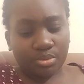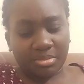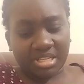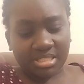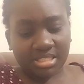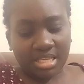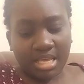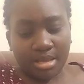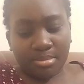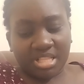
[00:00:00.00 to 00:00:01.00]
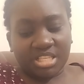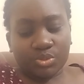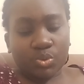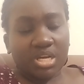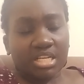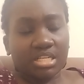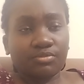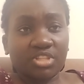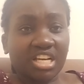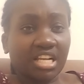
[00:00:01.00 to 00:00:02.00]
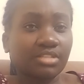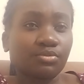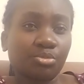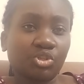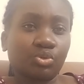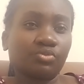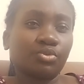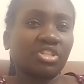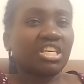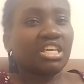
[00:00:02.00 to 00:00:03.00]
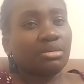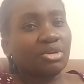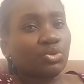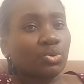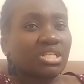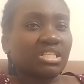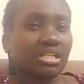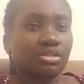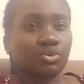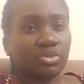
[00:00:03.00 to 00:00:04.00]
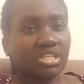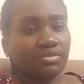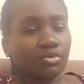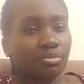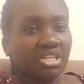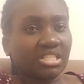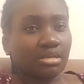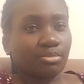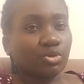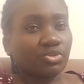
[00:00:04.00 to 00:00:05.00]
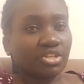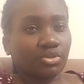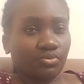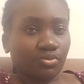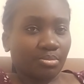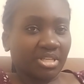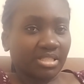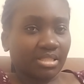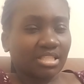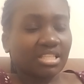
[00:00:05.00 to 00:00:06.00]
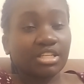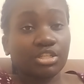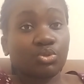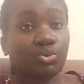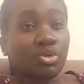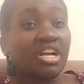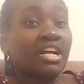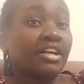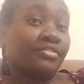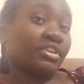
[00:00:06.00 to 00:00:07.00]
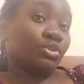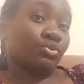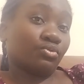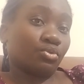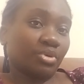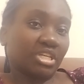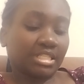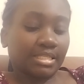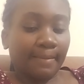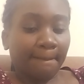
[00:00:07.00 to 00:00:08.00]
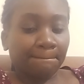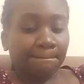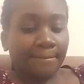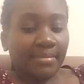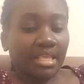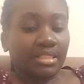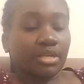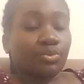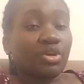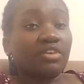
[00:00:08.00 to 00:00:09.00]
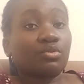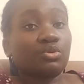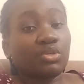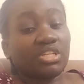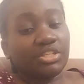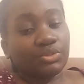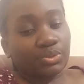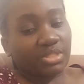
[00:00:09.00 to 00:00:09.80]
months, but this one, for the callus formation, for the immature cell to start forming, it's about 3 to 4 months, 3 to 4 weeks. And then we have consolidation